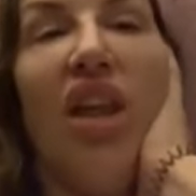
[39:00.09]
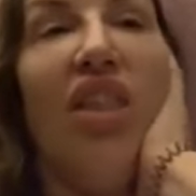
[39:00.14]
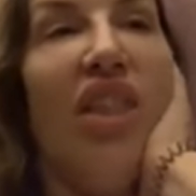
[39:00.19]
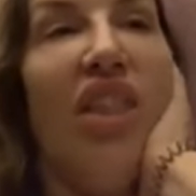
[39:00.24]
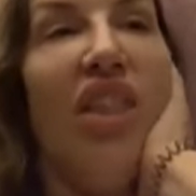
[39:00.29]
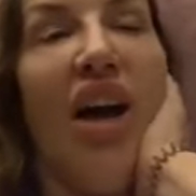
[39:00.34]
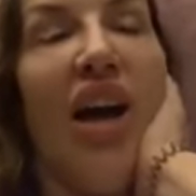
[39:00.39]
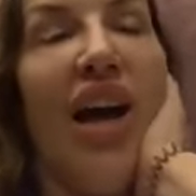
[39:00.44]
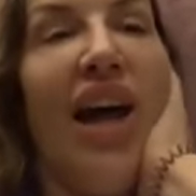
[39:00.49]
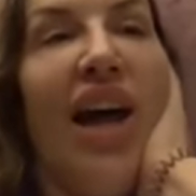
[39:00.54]

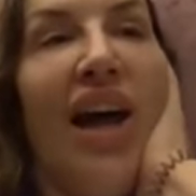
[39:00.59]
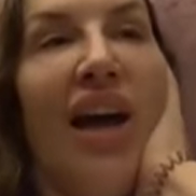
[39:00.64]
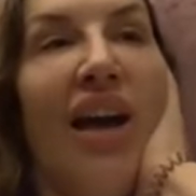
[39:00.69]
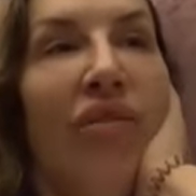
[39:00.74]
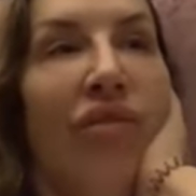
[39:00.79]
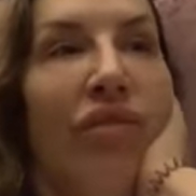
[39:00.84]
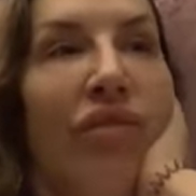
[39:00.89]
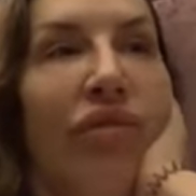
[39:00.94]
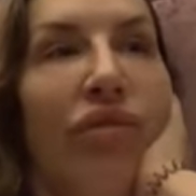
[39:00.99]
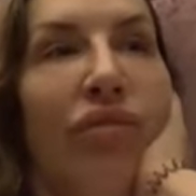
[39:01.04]
that I
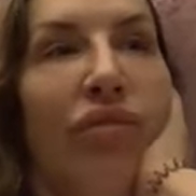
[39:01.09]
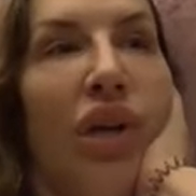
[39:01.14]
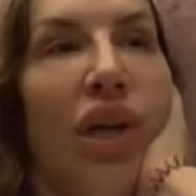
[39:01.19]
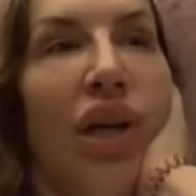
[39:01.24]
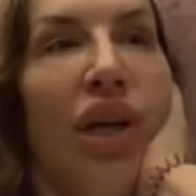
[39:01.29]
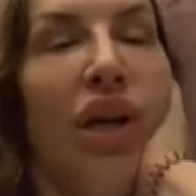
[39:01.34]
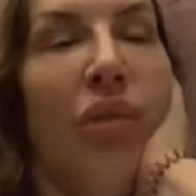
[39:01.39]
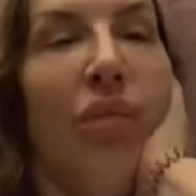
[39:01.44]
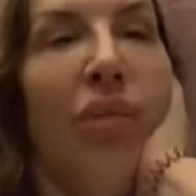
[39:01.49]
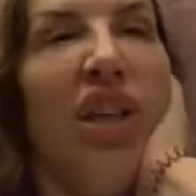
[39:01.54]
have,
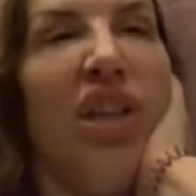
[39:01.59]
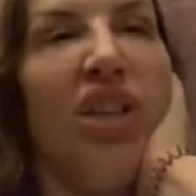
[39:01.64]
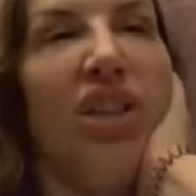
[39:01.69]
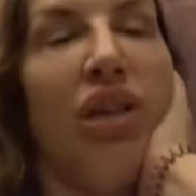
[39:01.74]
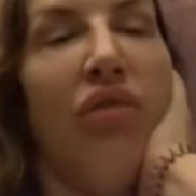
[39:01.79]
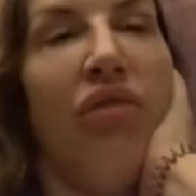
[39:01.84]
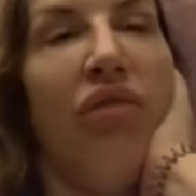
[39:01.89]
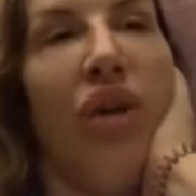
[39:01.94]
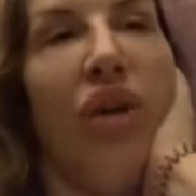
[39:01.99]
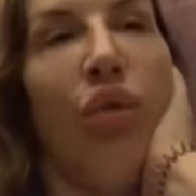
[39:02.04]
because
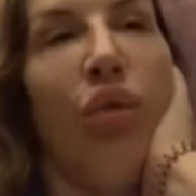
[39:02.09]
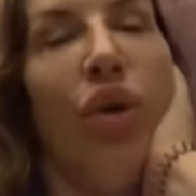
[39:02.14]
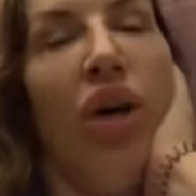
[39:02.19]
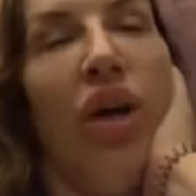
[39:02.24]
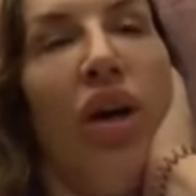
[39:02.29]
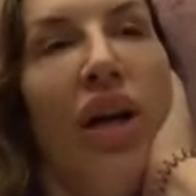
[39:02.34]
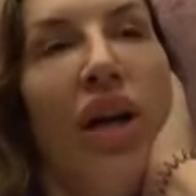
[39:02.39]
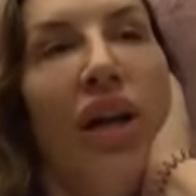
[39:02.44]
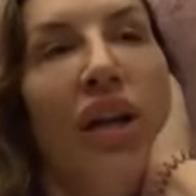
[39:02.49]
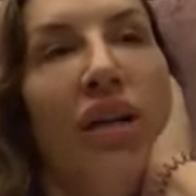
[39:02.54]
I feel
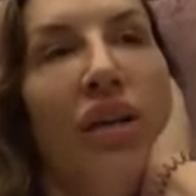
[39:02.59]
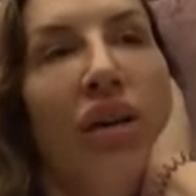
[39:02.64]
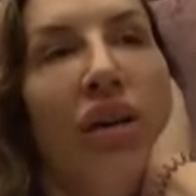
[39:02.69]
like